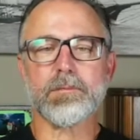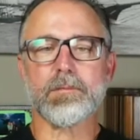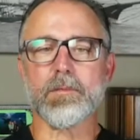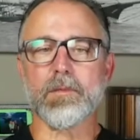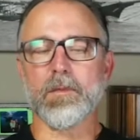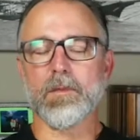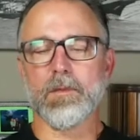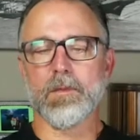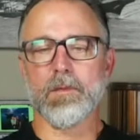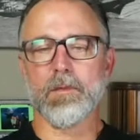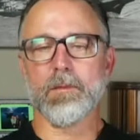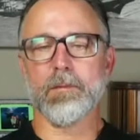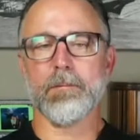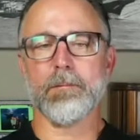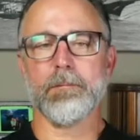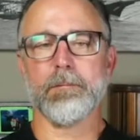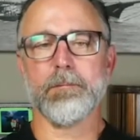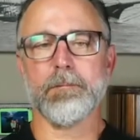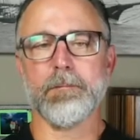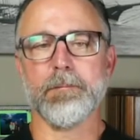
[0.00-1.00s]

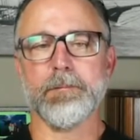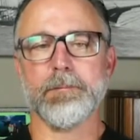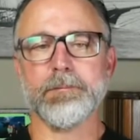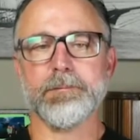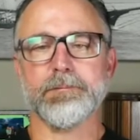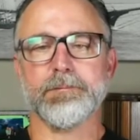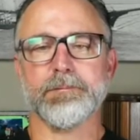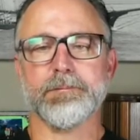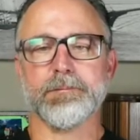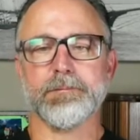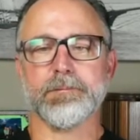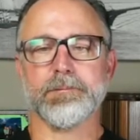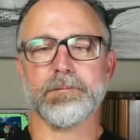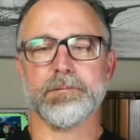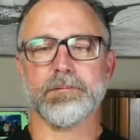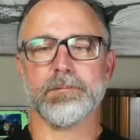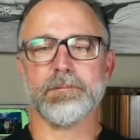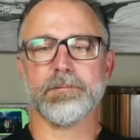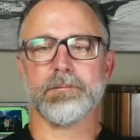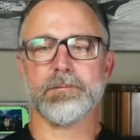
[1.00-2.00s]

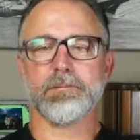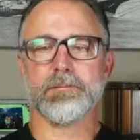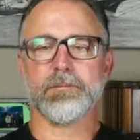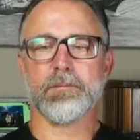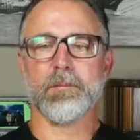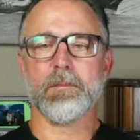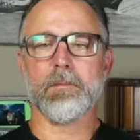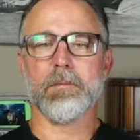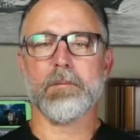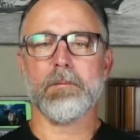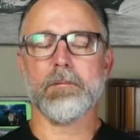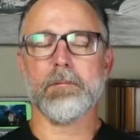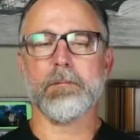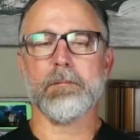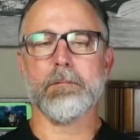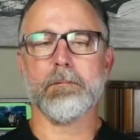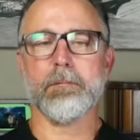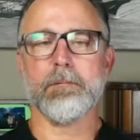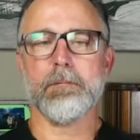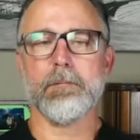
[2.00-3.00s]

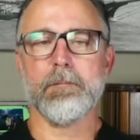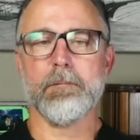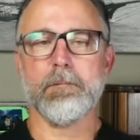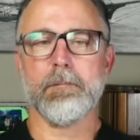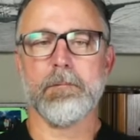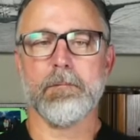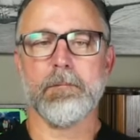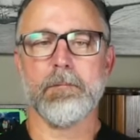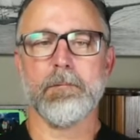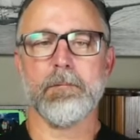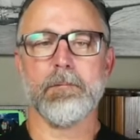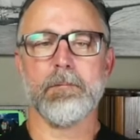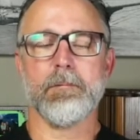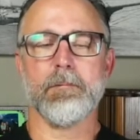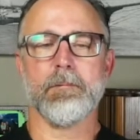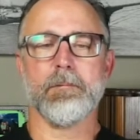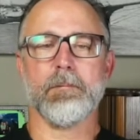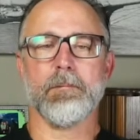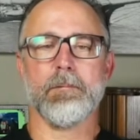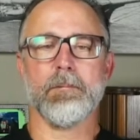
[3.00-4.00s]

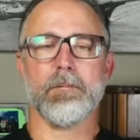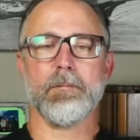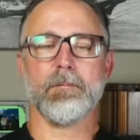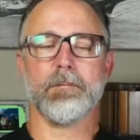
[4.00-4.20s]
No words are spoken by the person on screen.